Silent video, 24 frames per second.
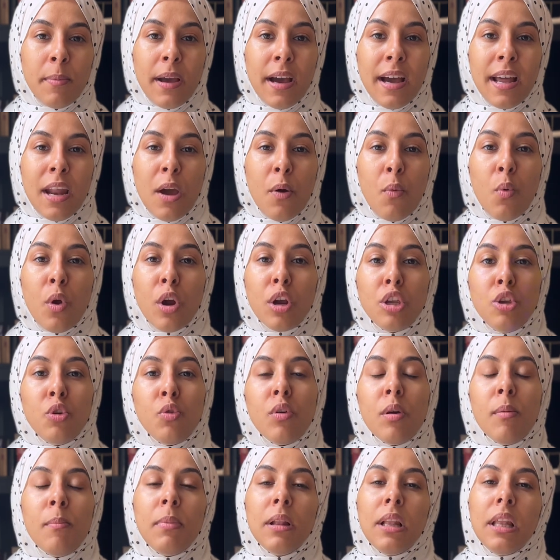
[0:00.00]
wa ta'ala where you
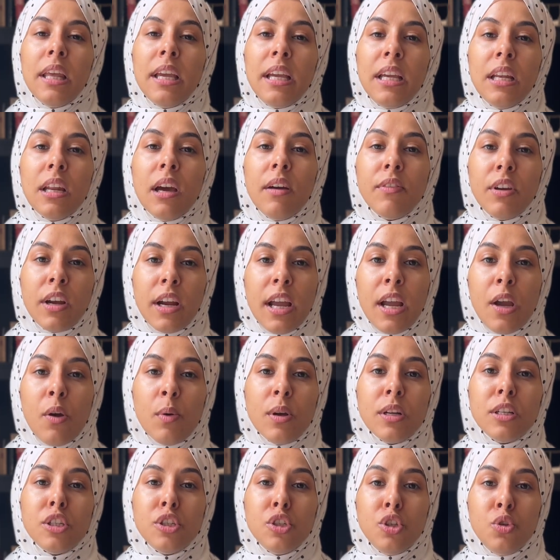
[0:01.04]
complain of your
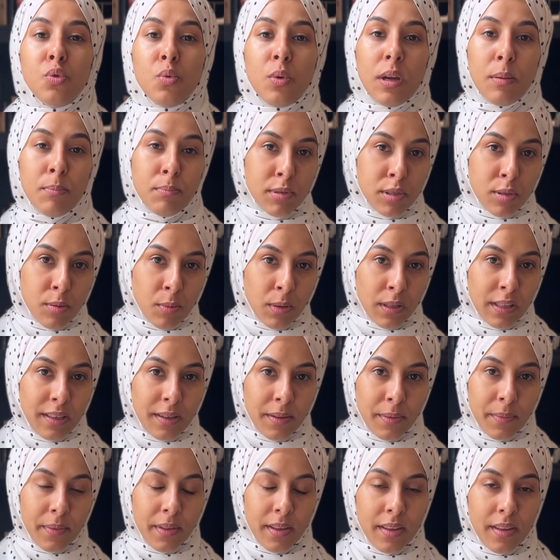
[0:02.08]
anguish to Him solely.
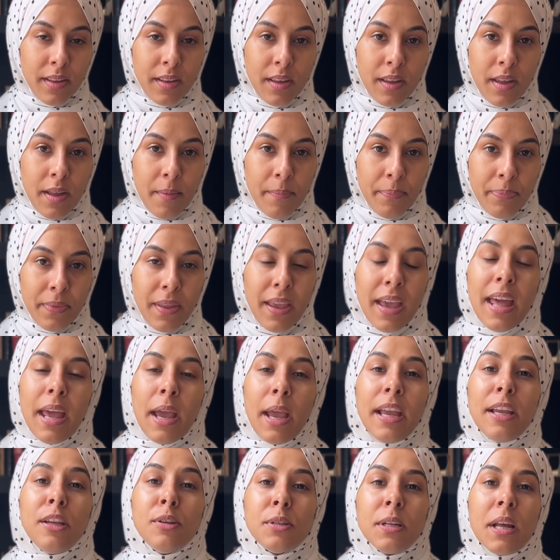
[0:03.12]
I
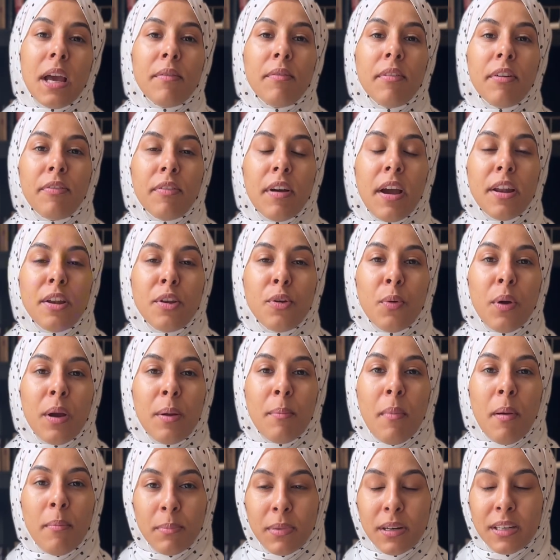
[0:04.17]
used to have a friend who I
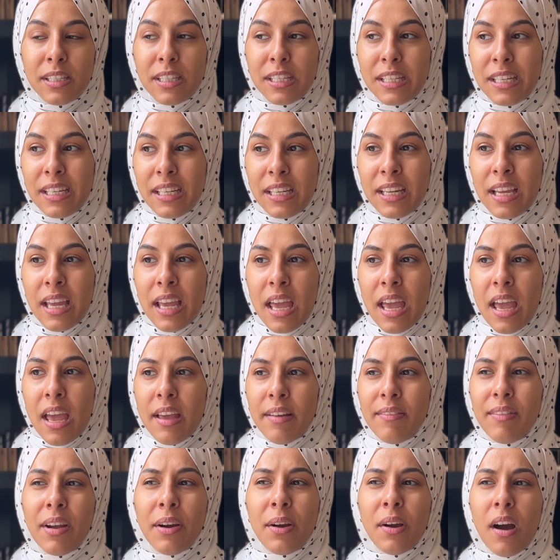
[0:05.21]
remember, she
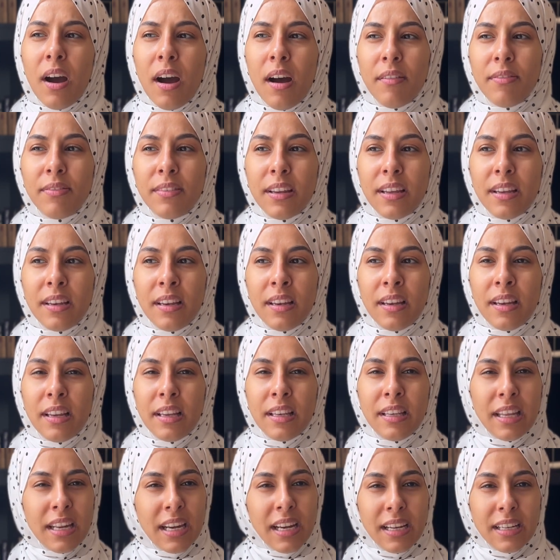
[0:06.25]
very often
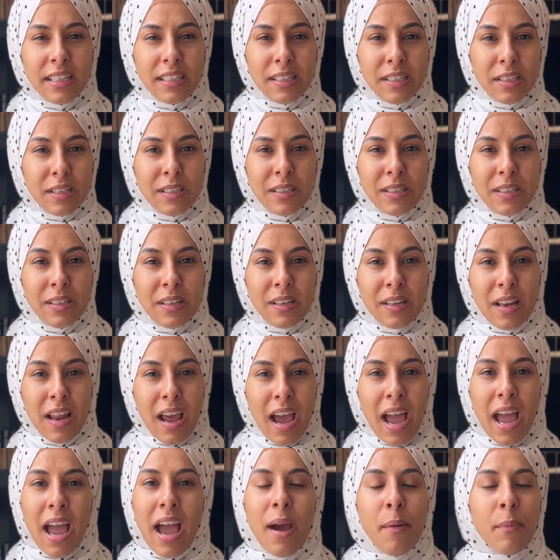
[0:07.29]
didn't,
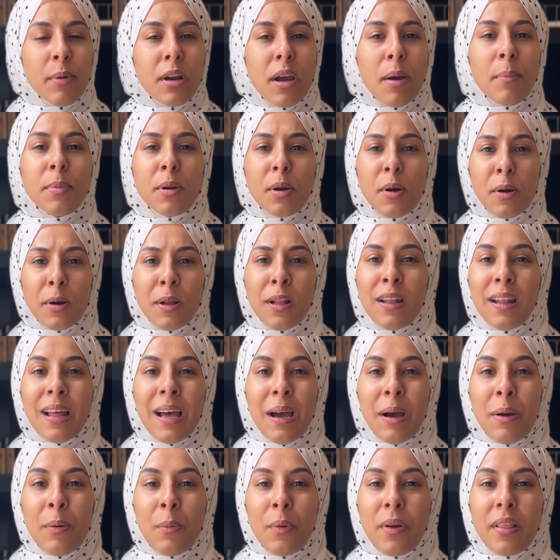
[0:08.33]
I would come to her a
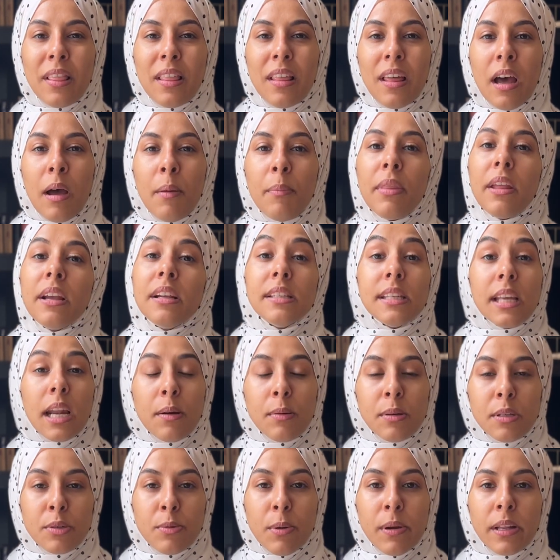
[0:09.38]
lot with things that I
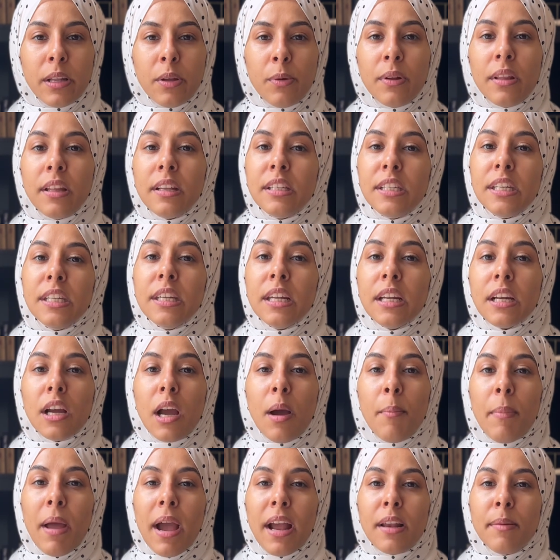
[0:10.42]
was struggling with, and she didn't
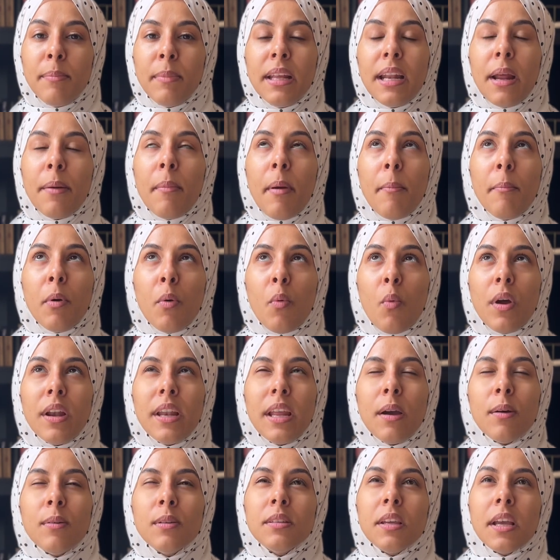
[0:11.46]
come back to me. And I remember one day
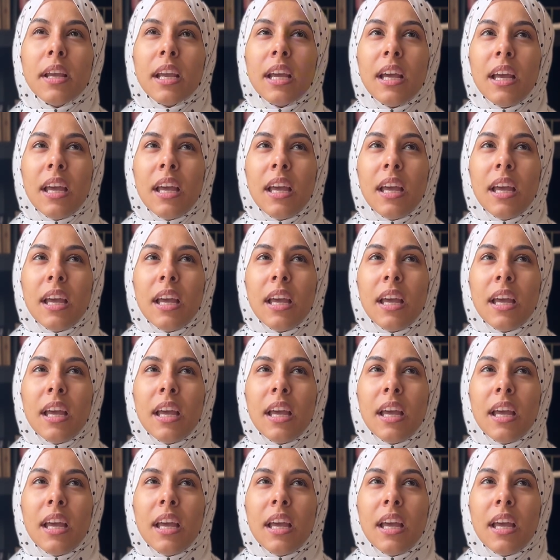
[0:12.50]
I was like,